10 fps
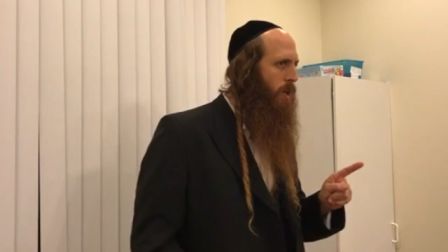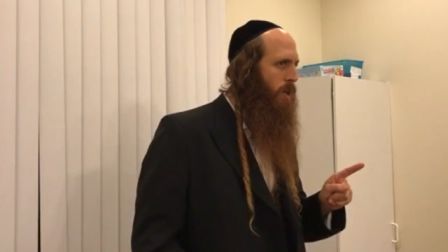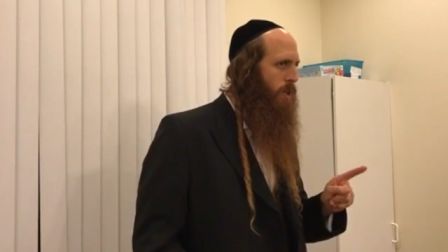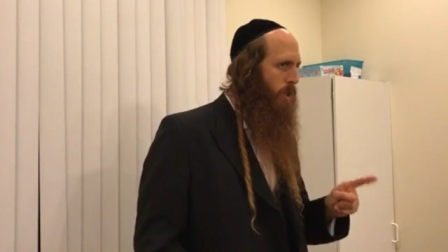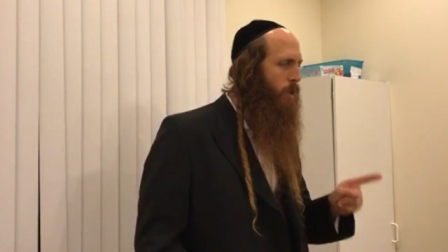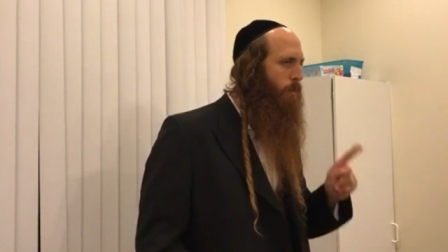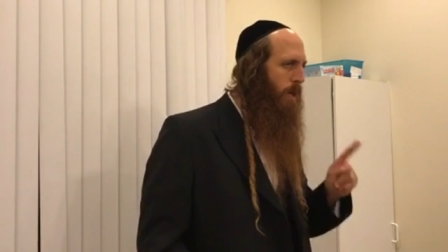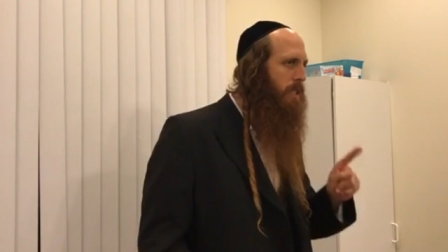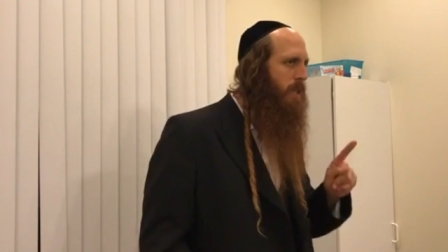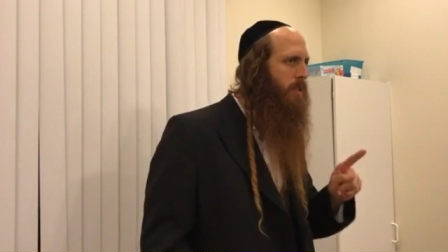so you
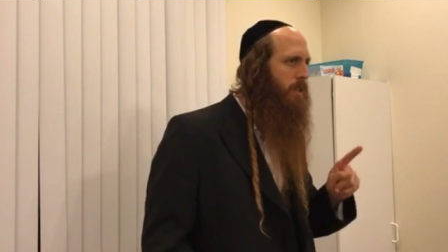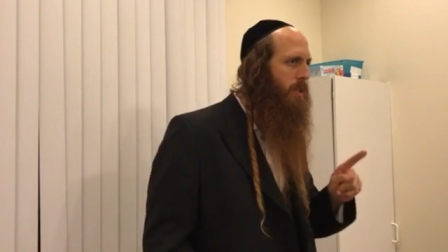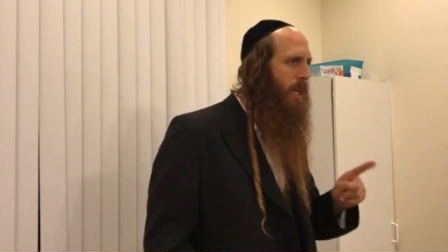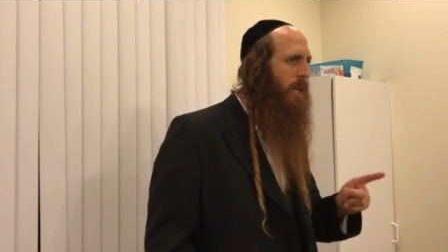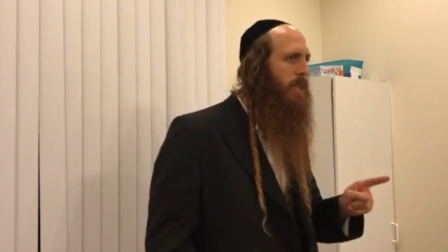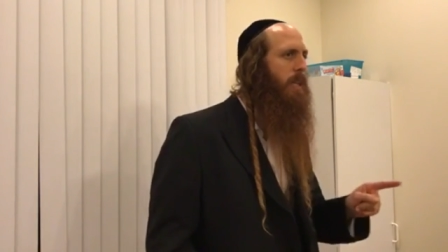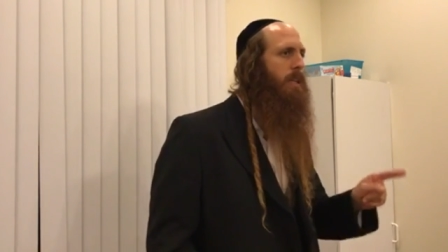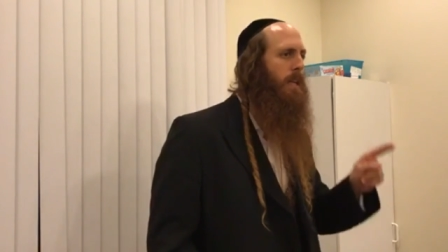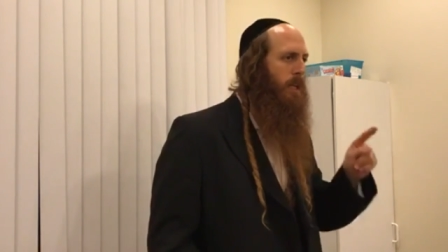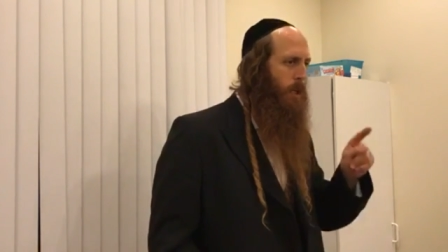must understand that
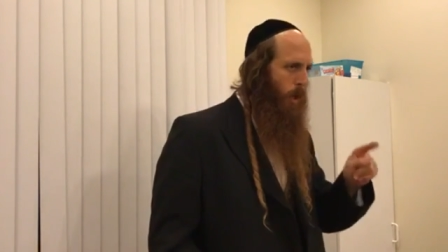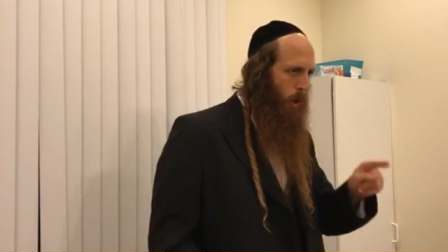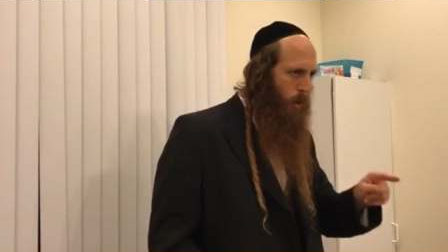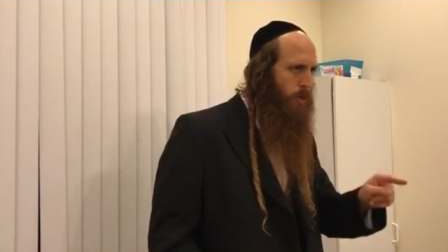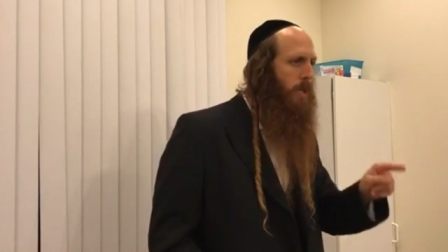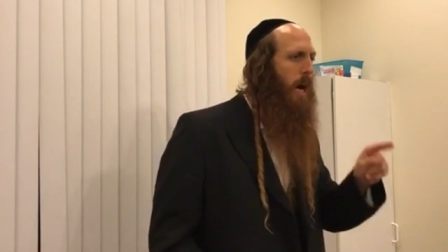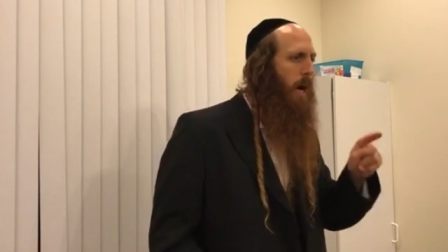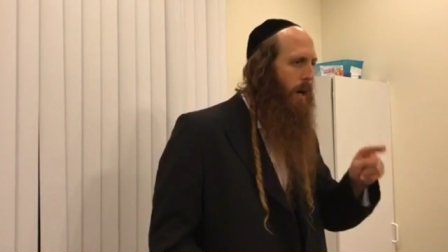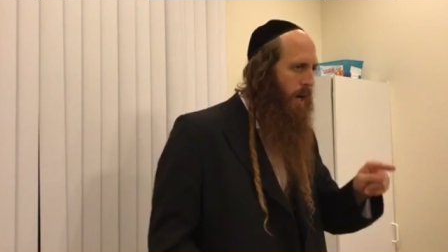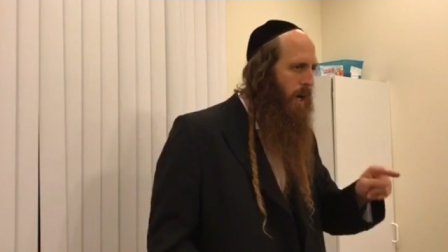He knows
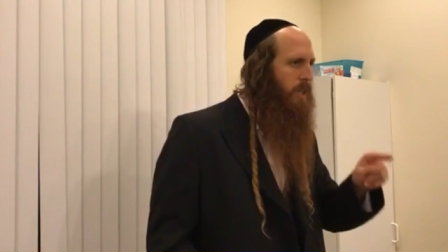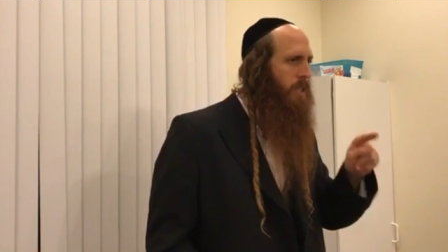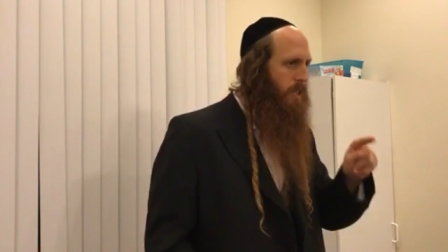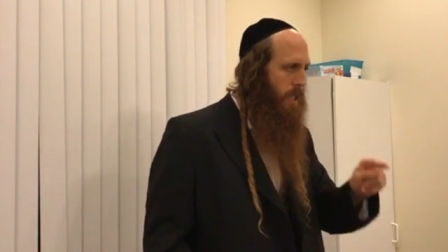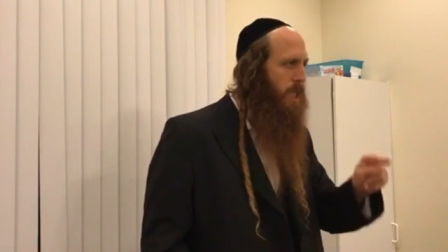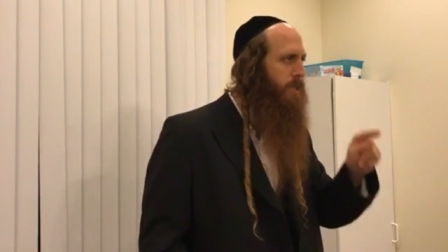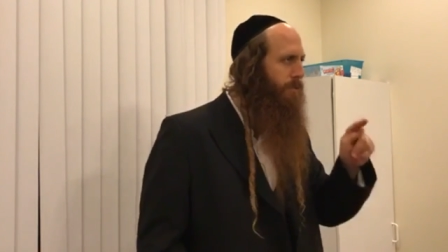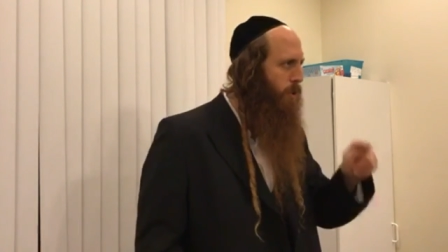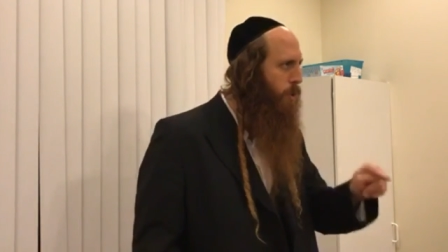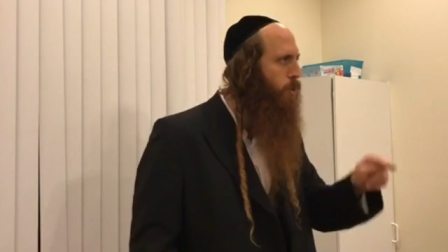how hard it is
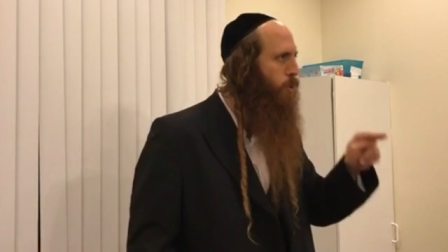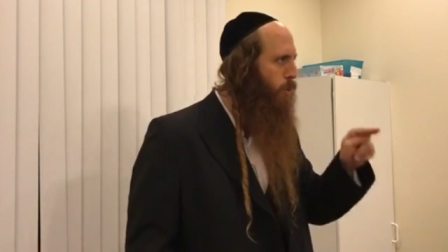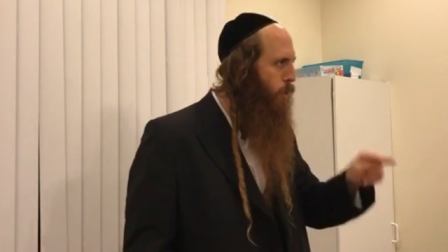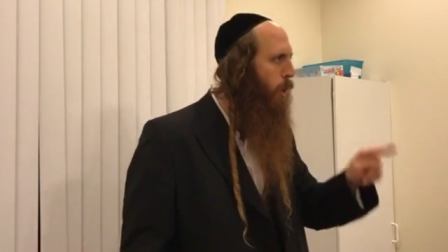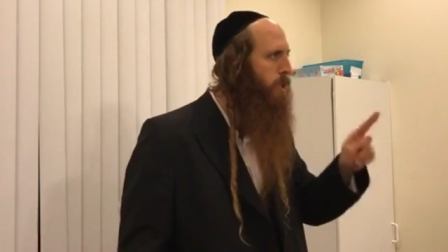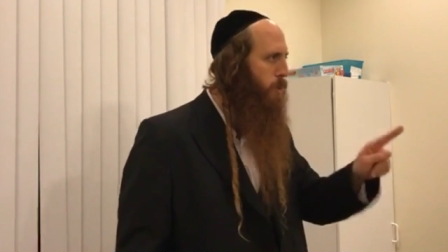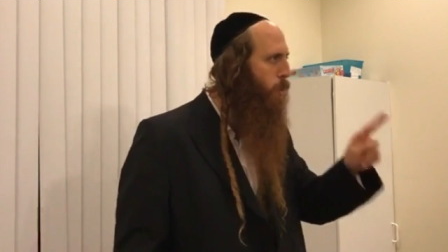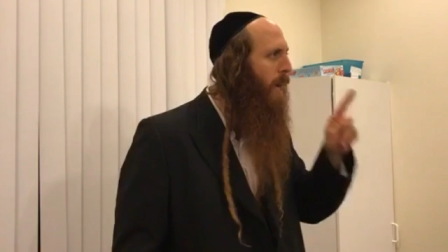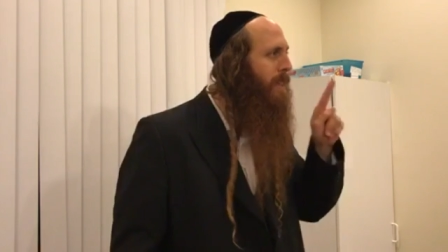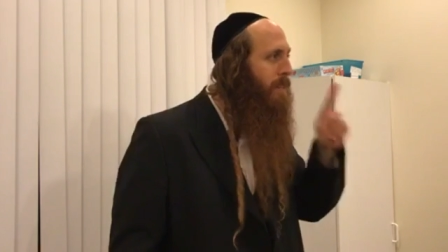for you to cross
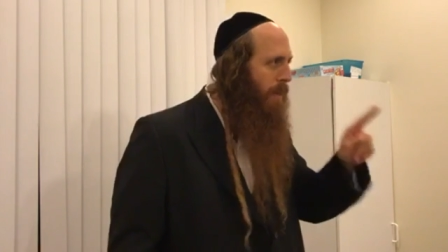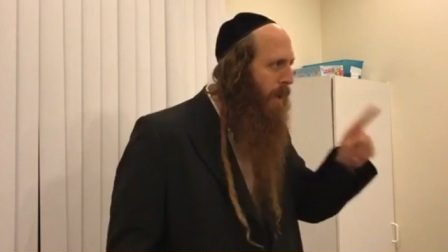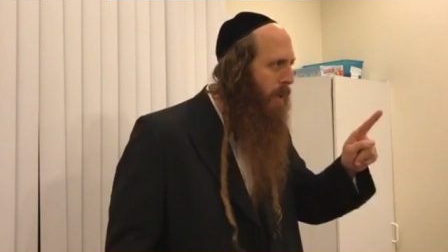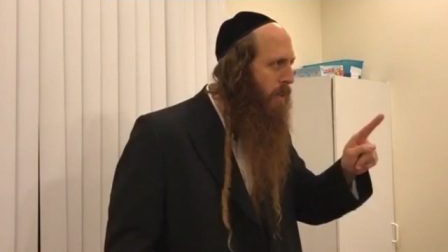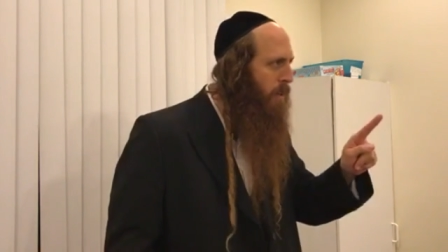one day,